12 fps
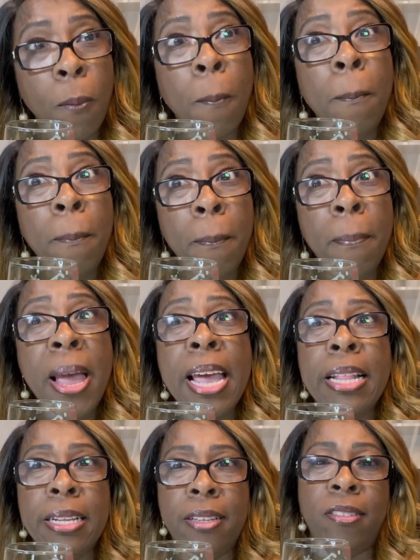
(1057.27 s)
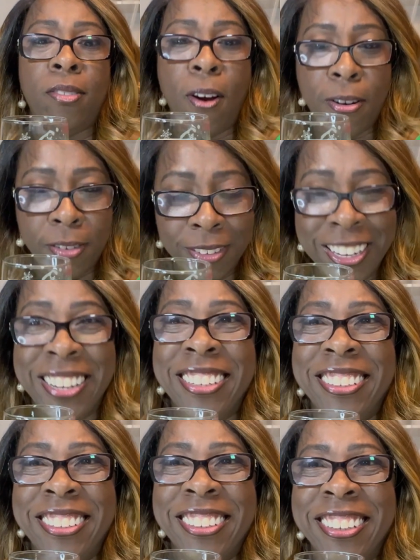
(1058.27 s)
Man, that's tart.
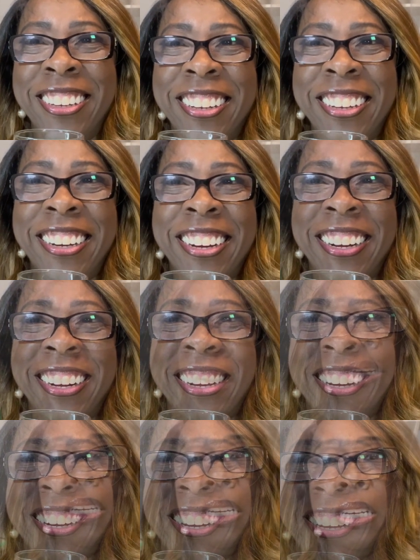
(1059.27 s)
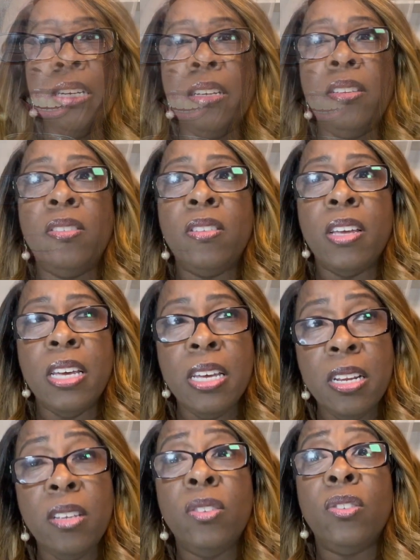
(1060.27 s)
But it is
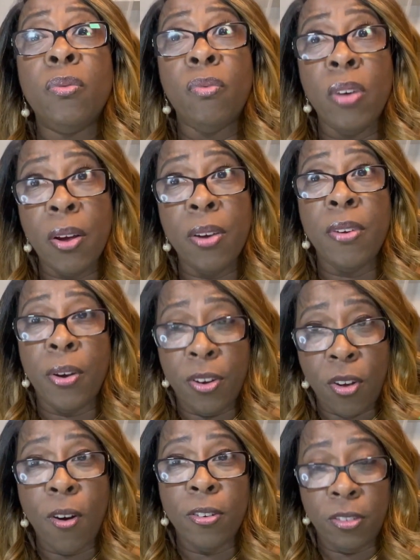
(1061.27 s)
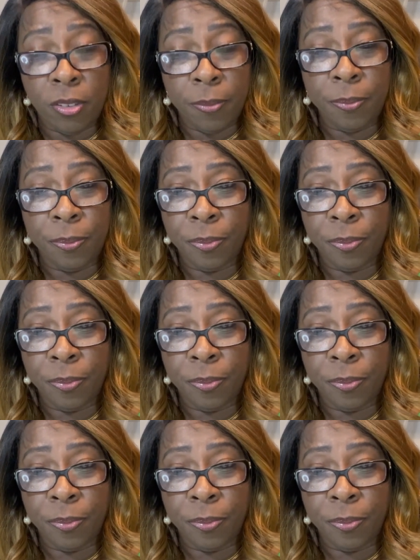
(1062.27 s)
very, very tart.